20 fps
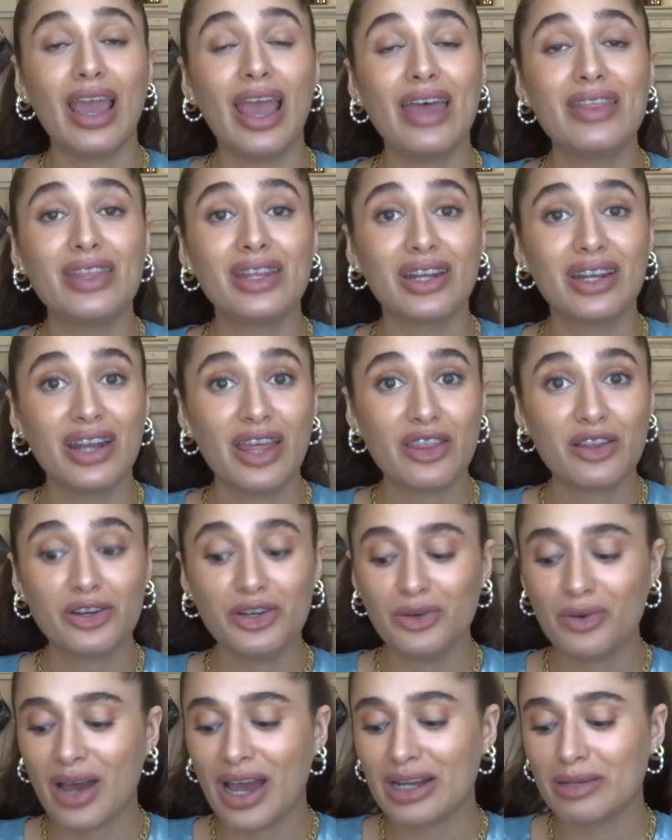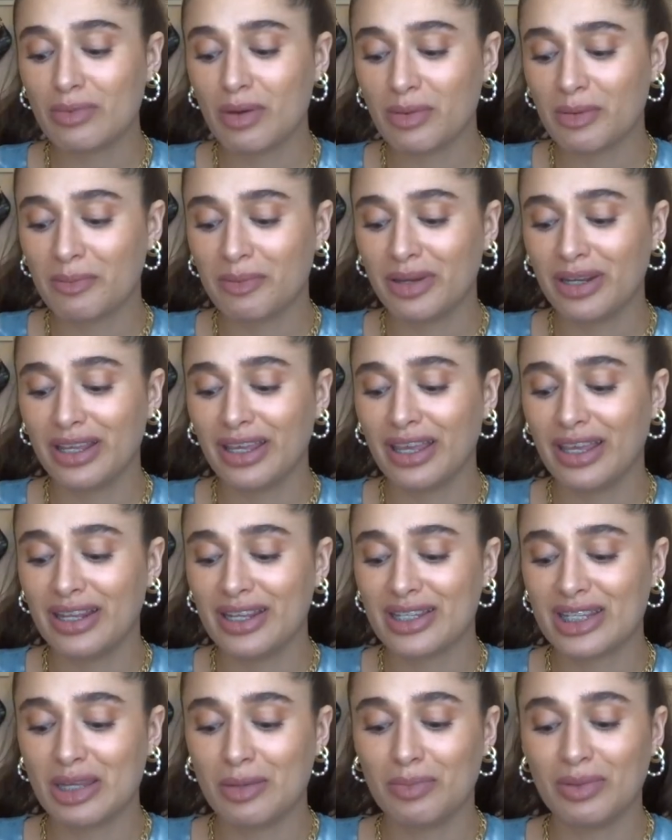And then another new item I'll be putting in
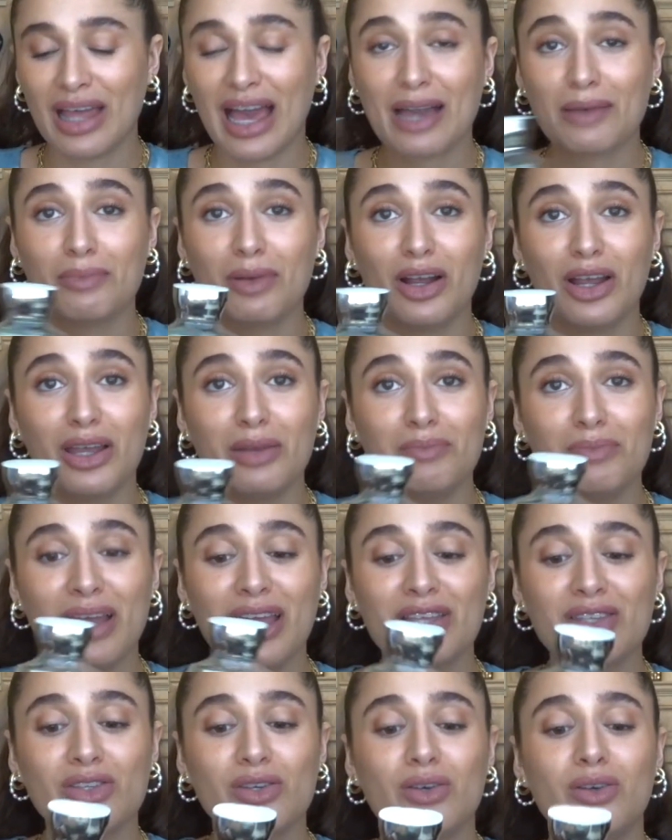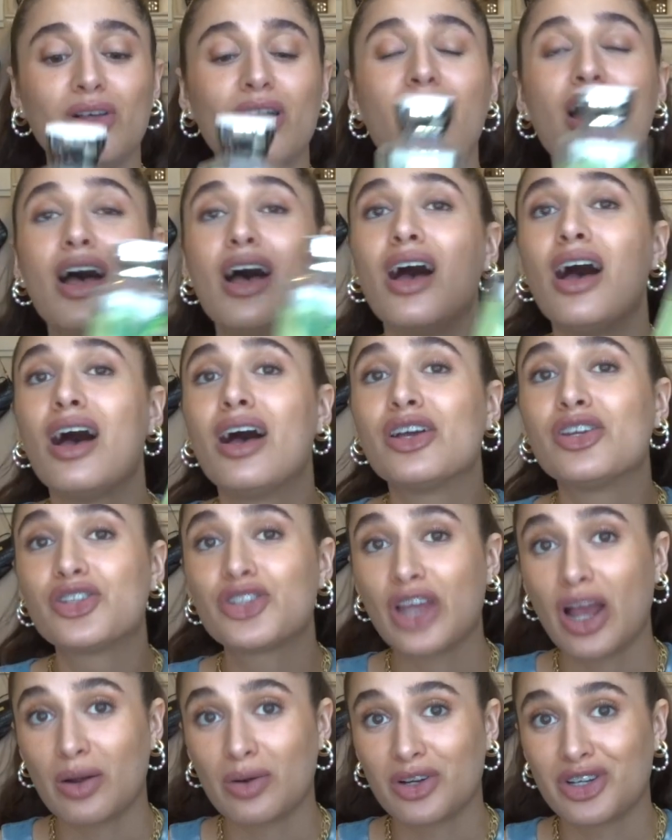is the blackberry and basil
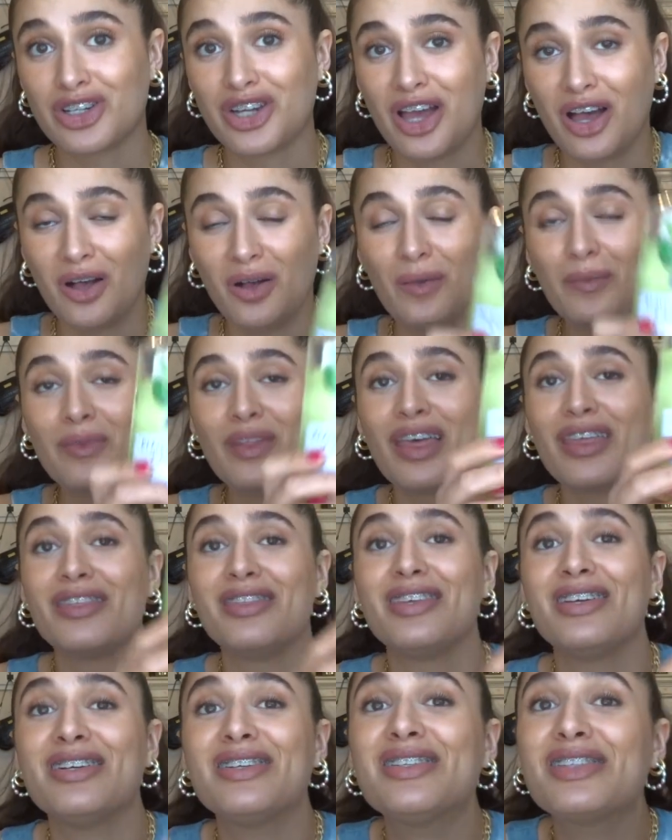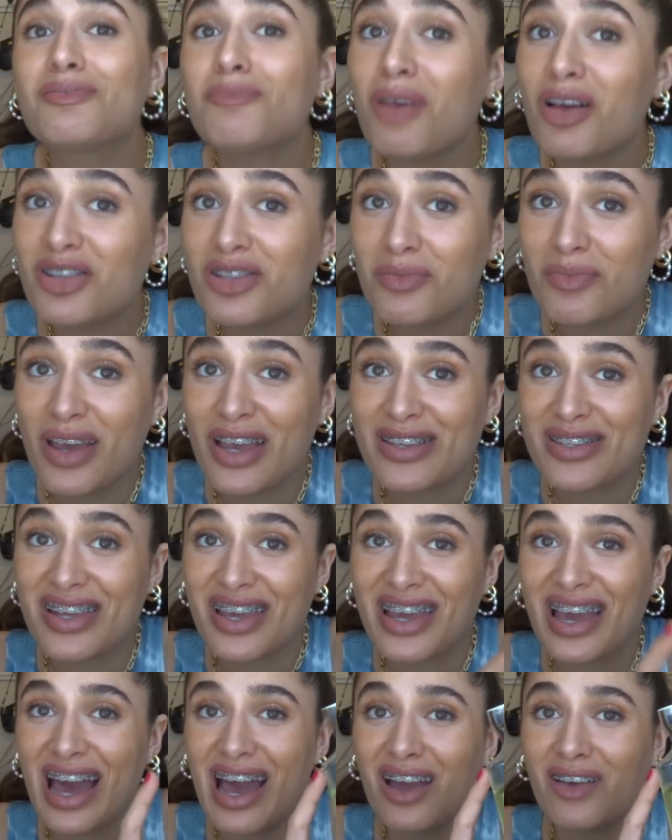shower gel. This smells
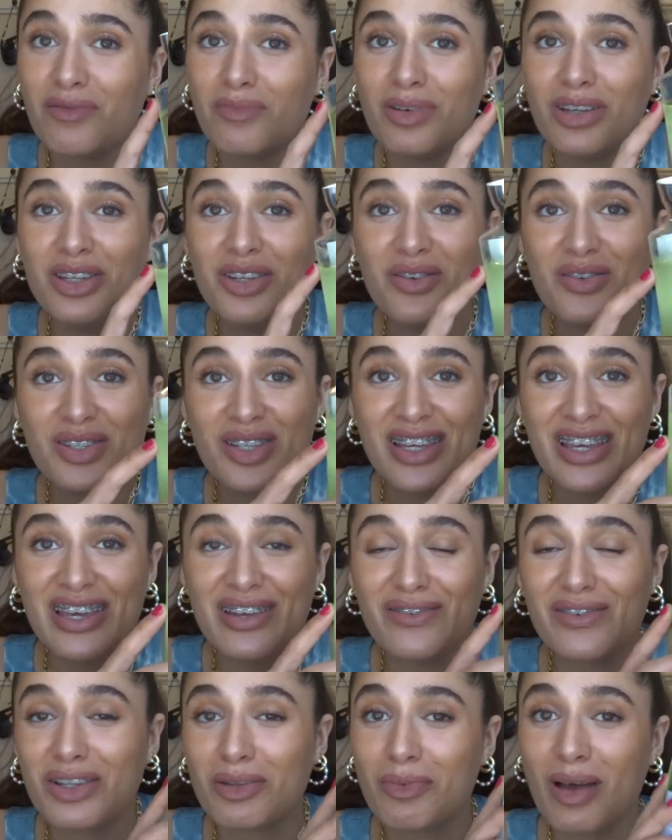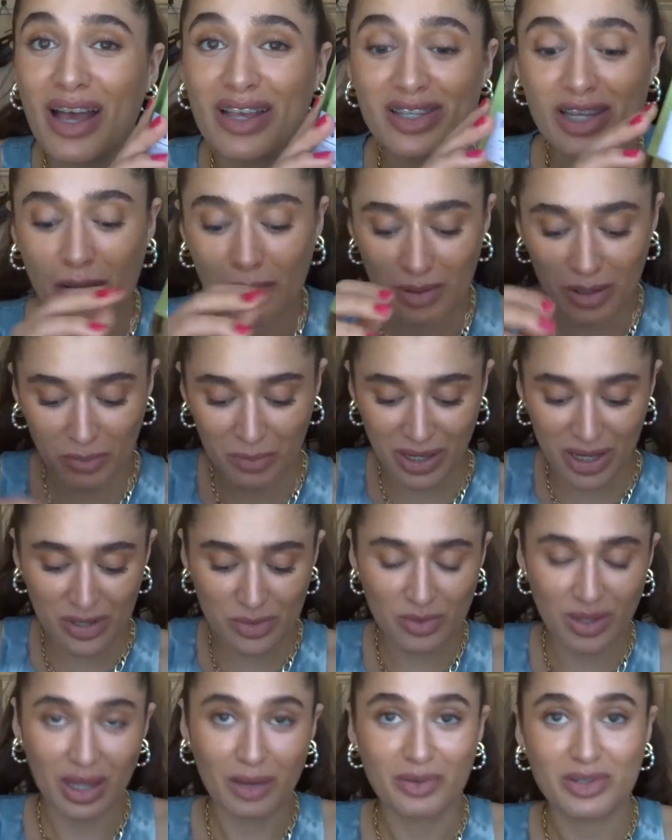amazing. I've been using it for the past couple of
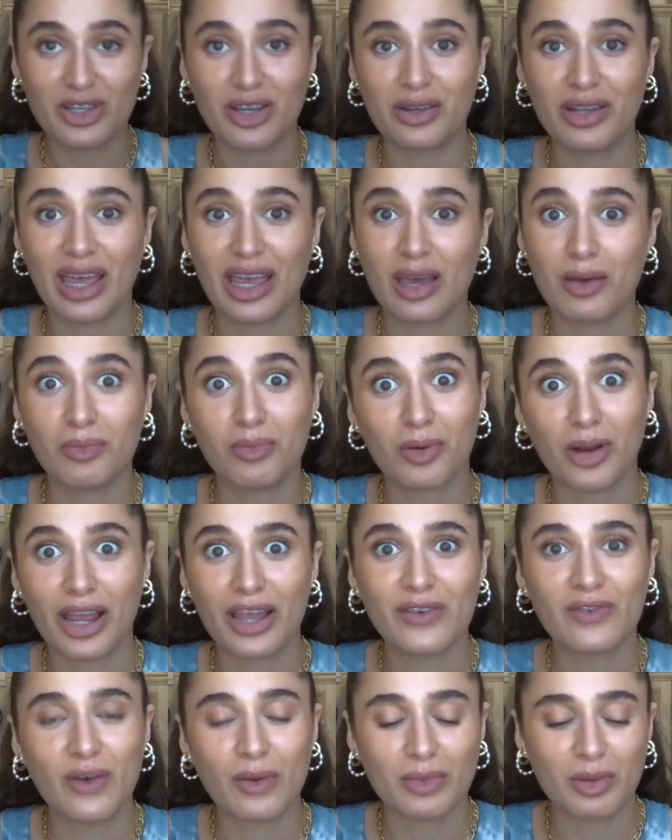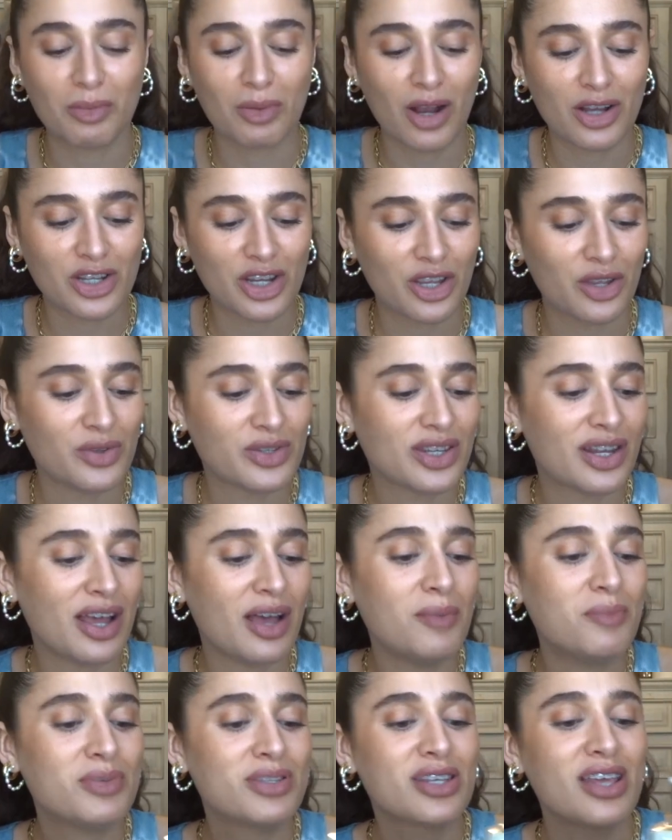weeks while I was on like a break from the Project Use It
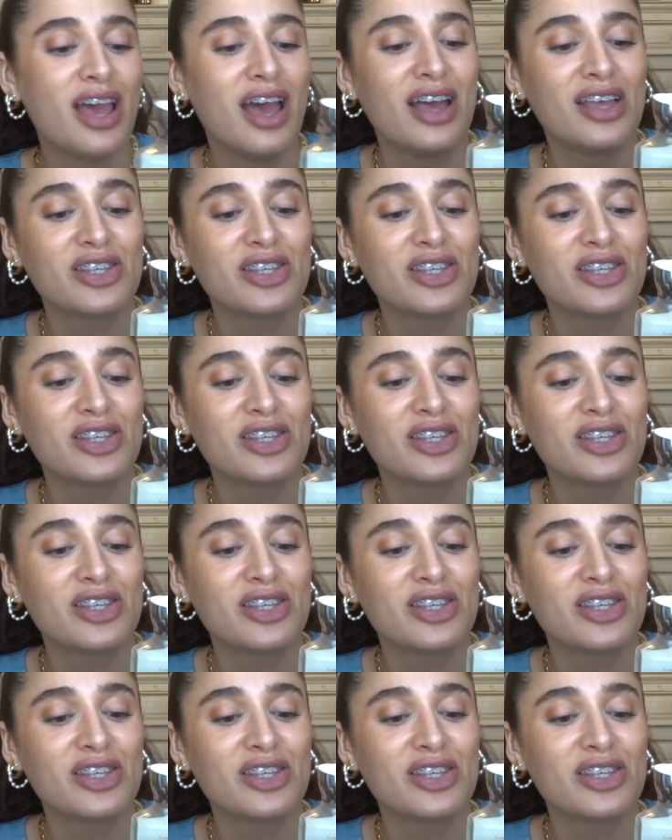Ups.